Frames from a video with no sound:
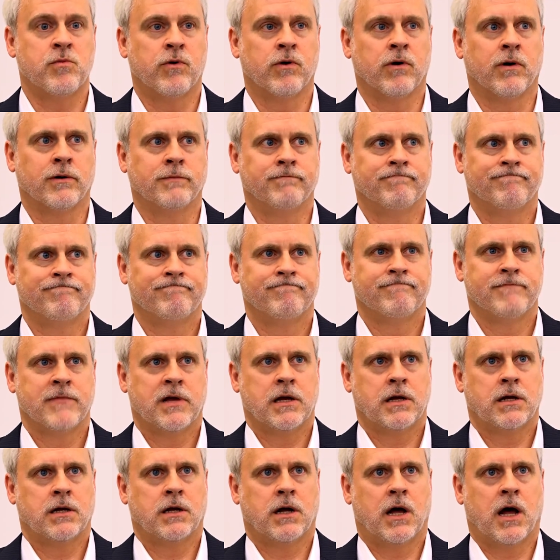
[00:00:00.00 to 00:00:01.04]
more
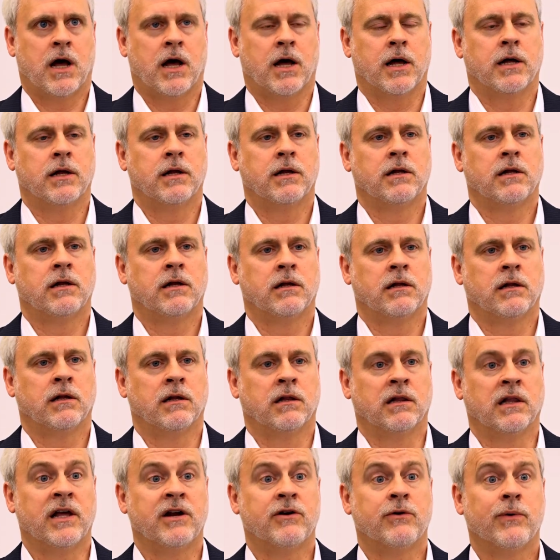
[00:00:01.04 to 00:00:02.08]
uh,
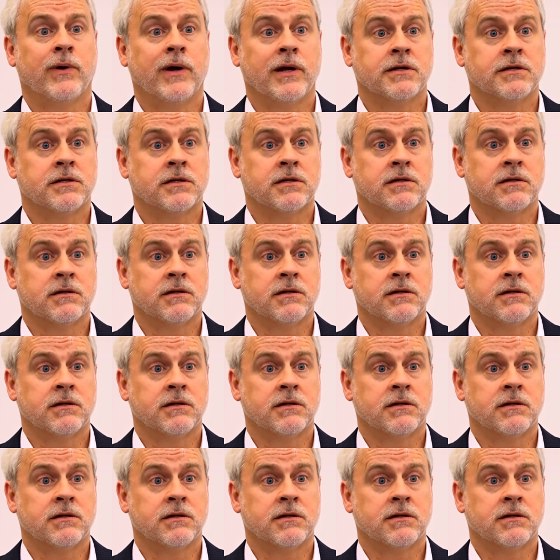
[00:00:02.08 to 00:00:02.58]
literate